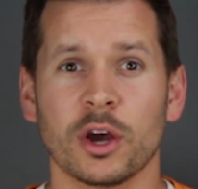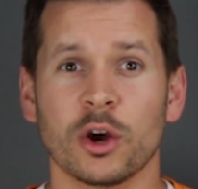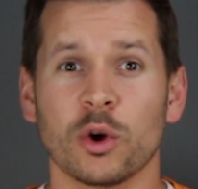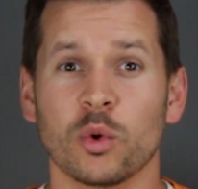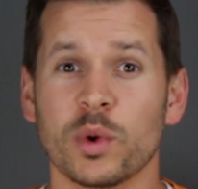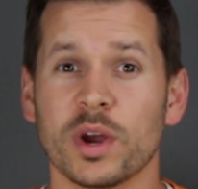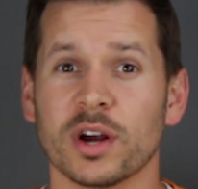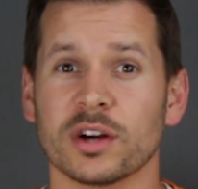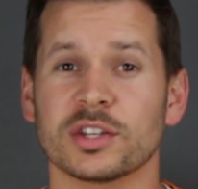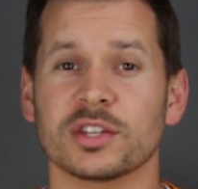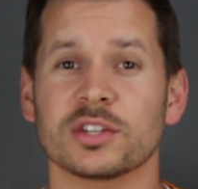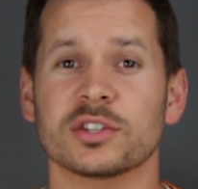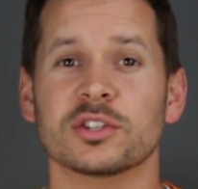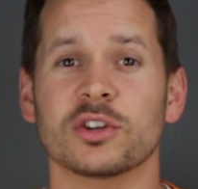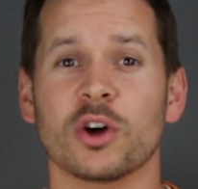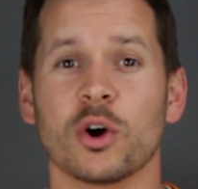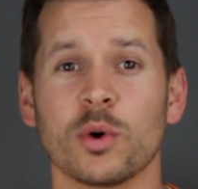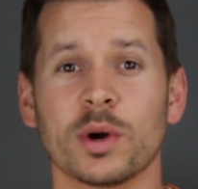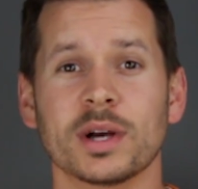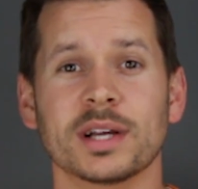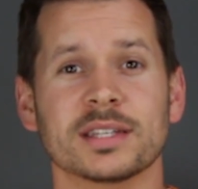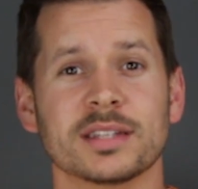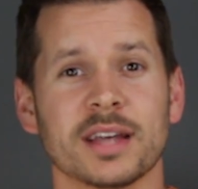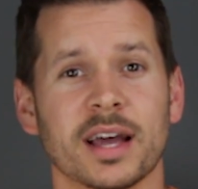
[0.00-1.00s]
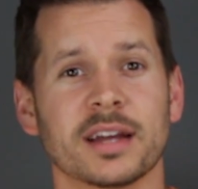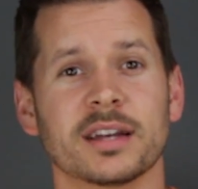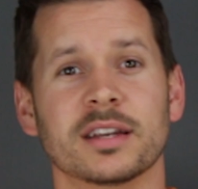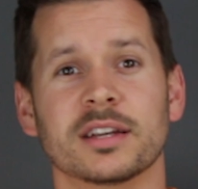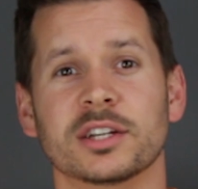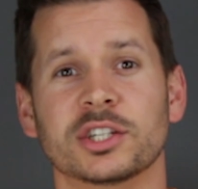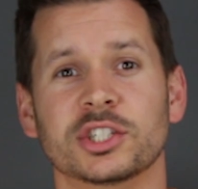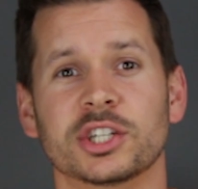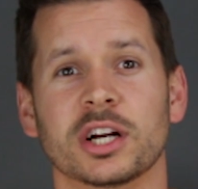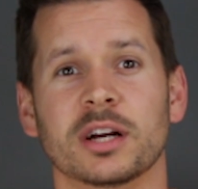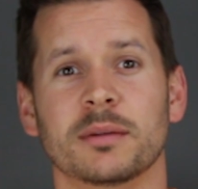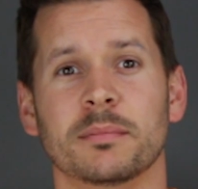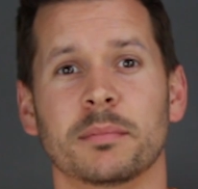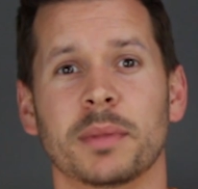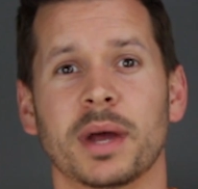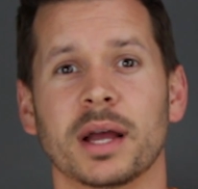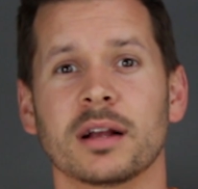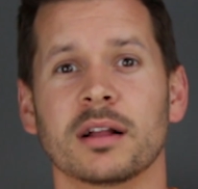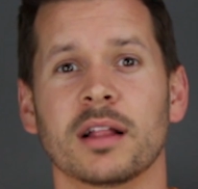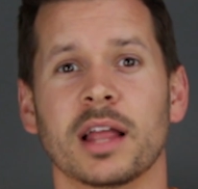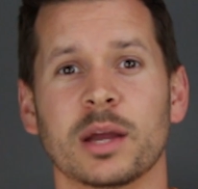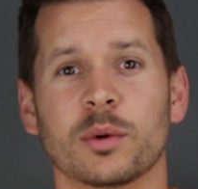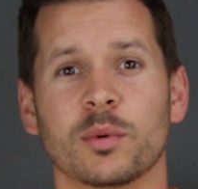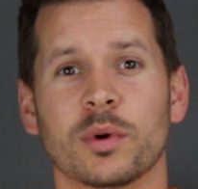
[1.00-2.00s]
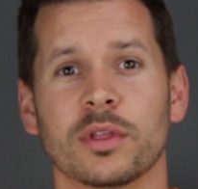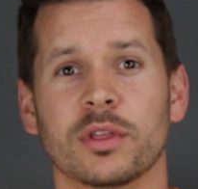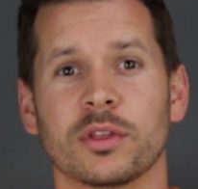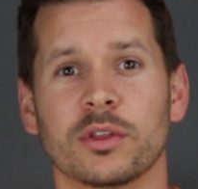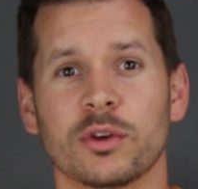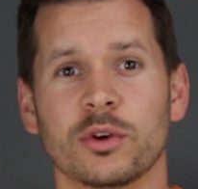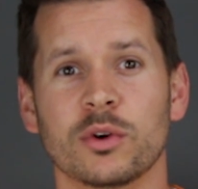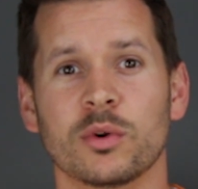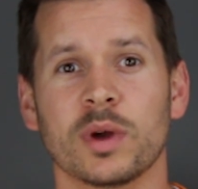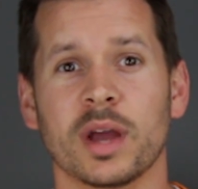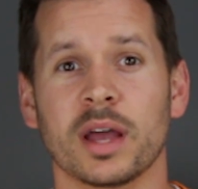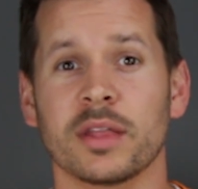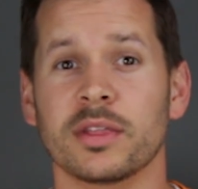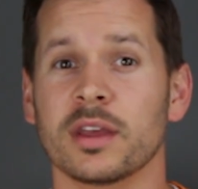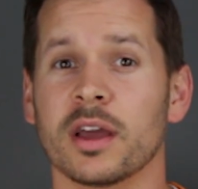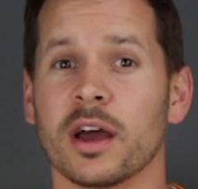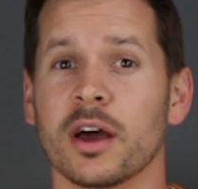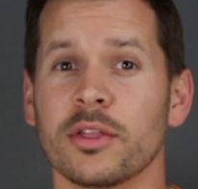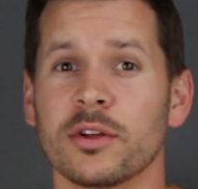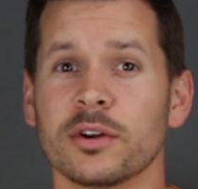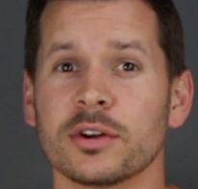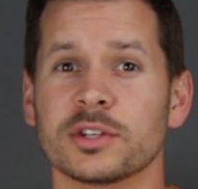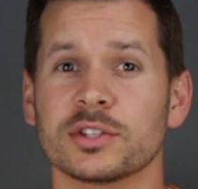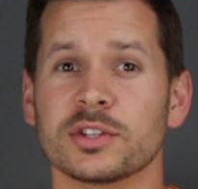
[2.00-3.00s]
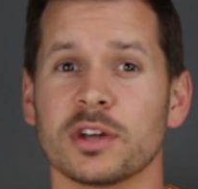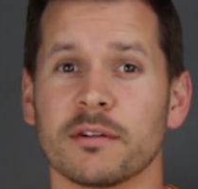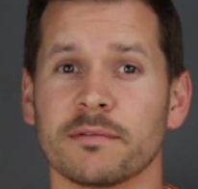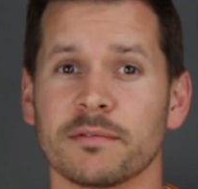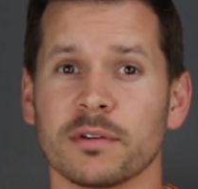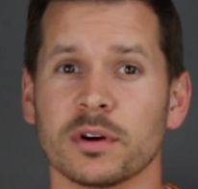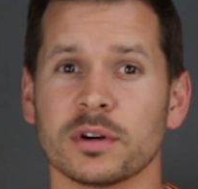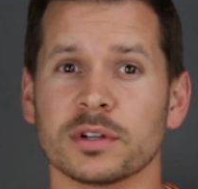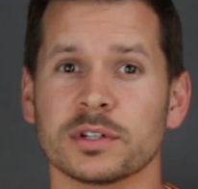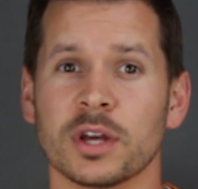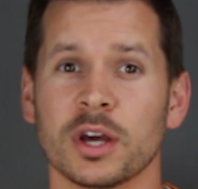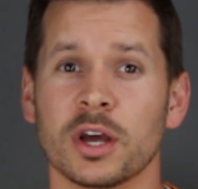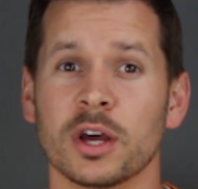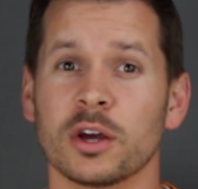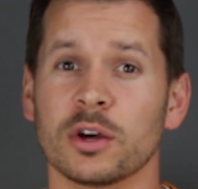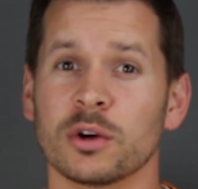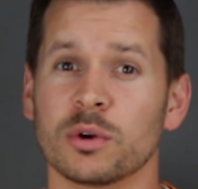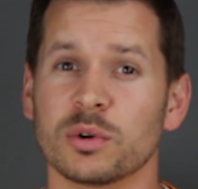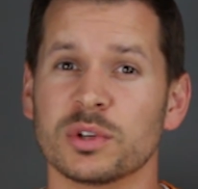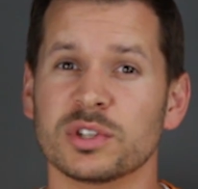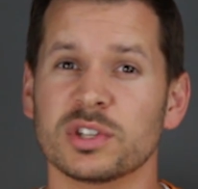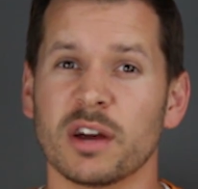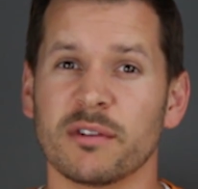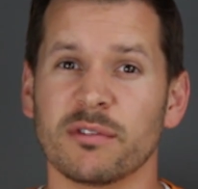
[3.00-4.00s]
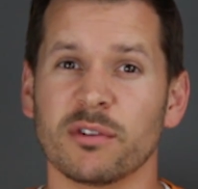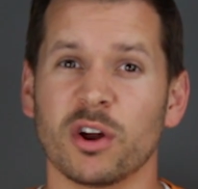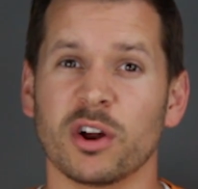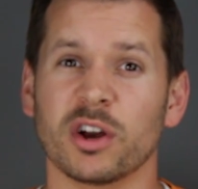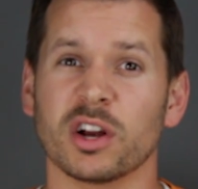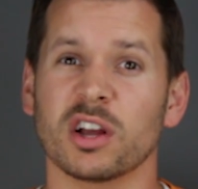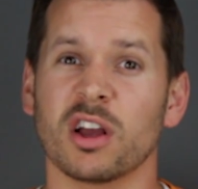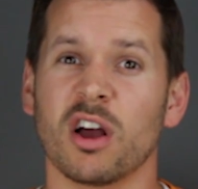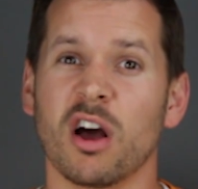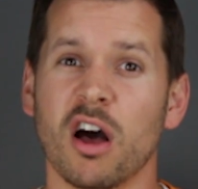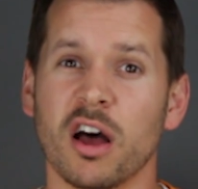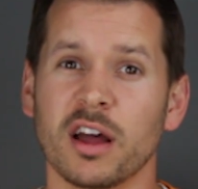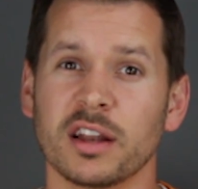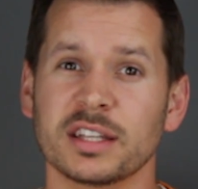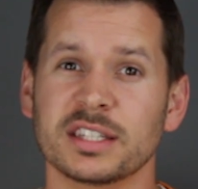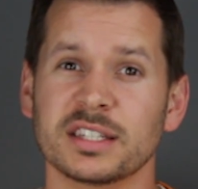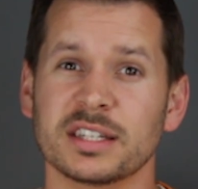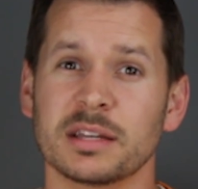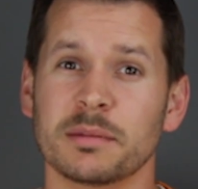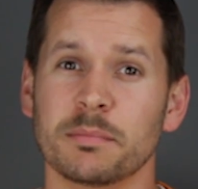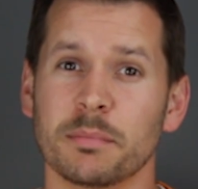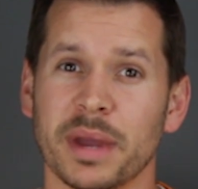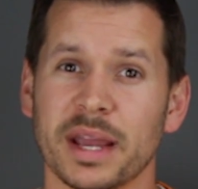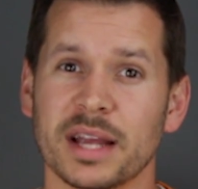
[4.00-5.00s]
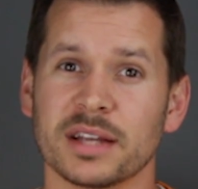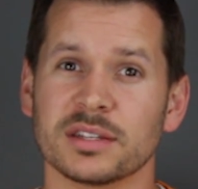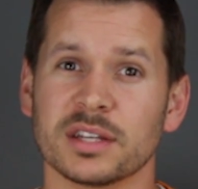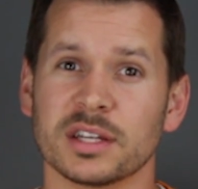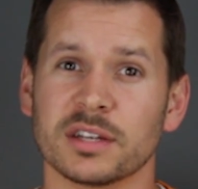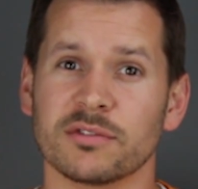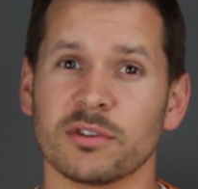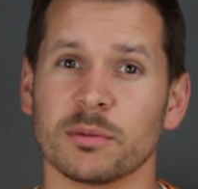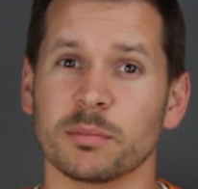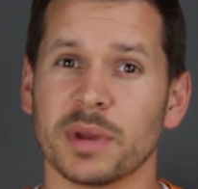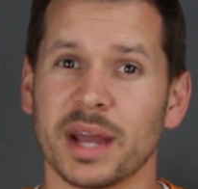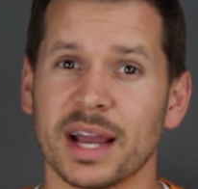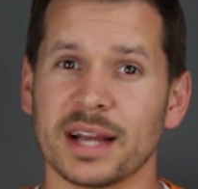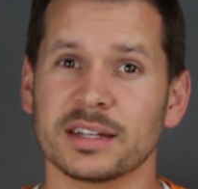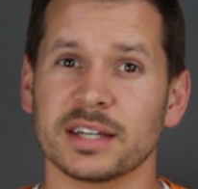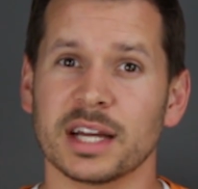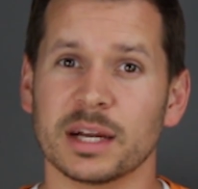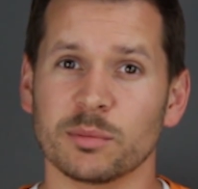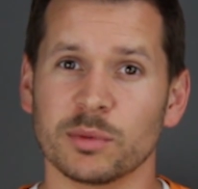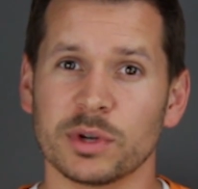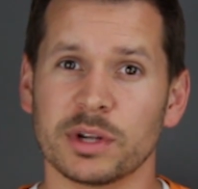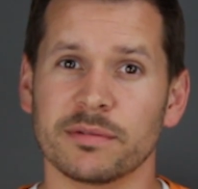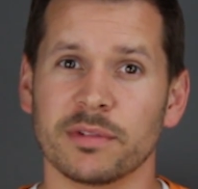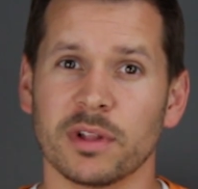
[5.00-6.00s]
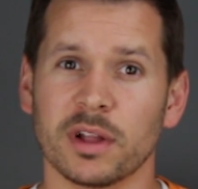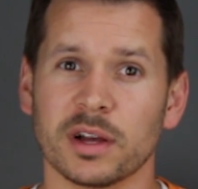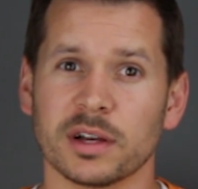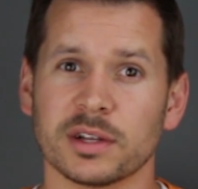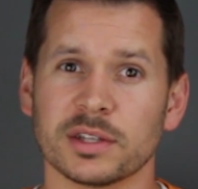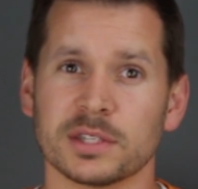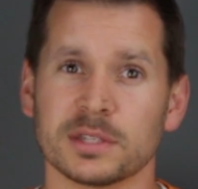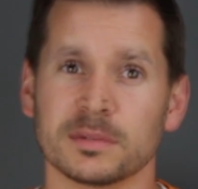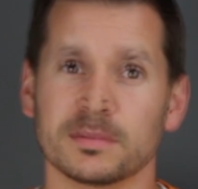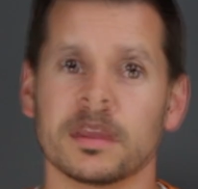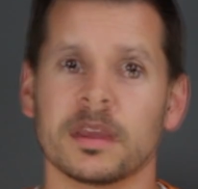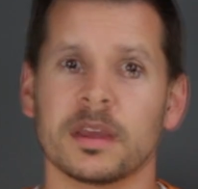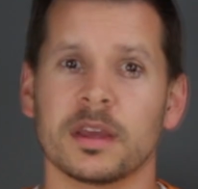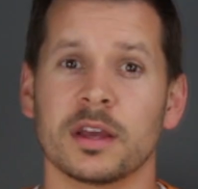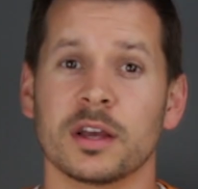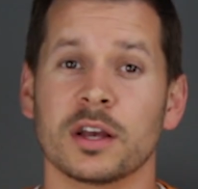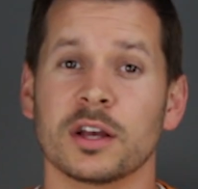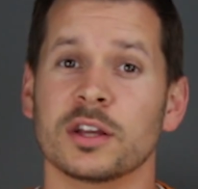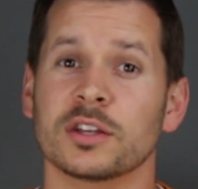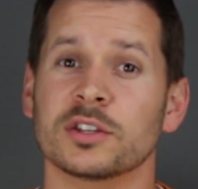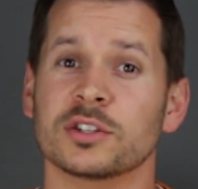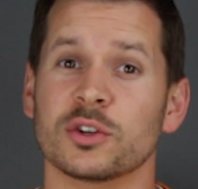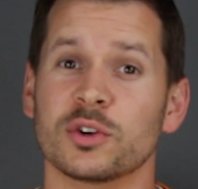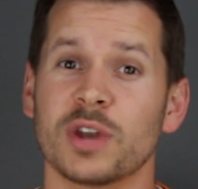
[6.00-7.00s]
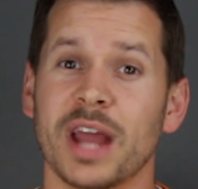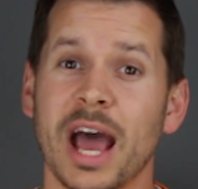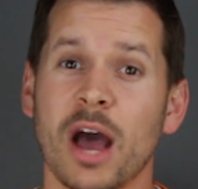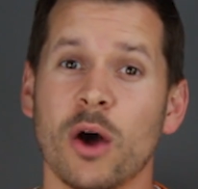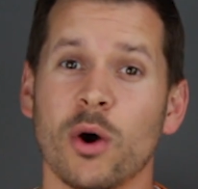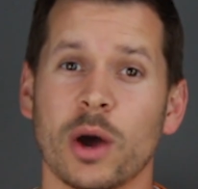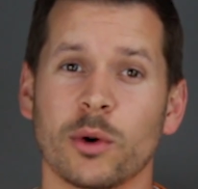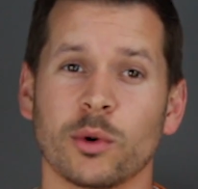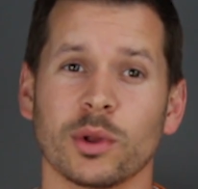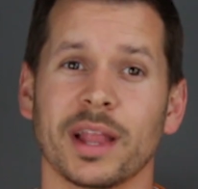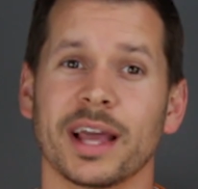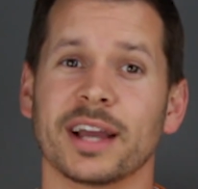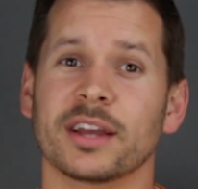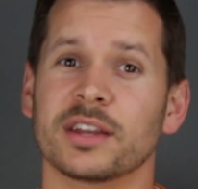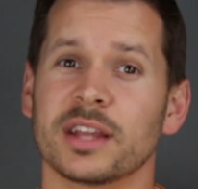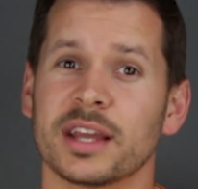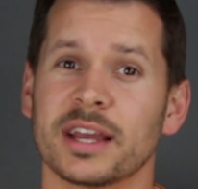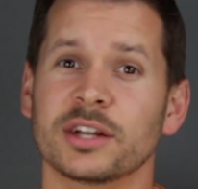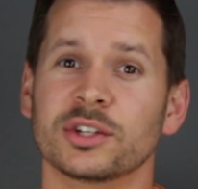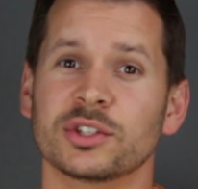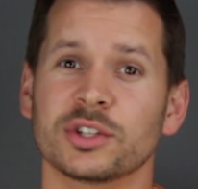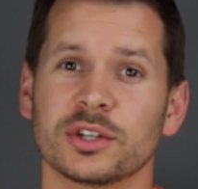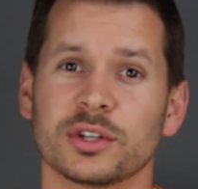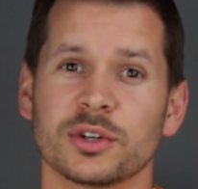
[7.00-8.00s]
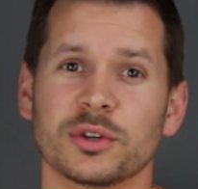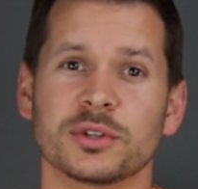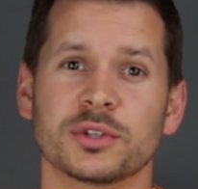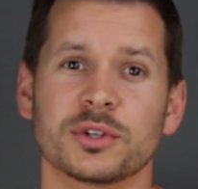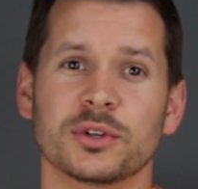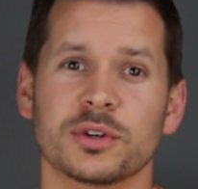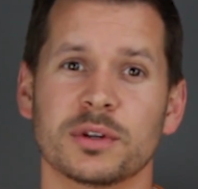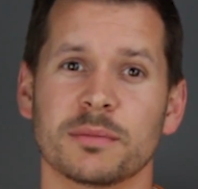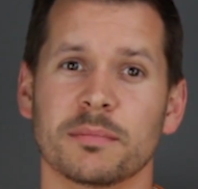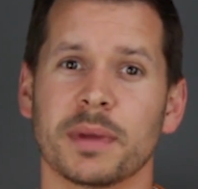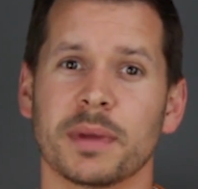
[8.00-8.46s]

we are so excited to share MedCline with you and the other sufferers who suffer on a constant basis from nighttime reflux. So now I would like to introduce you to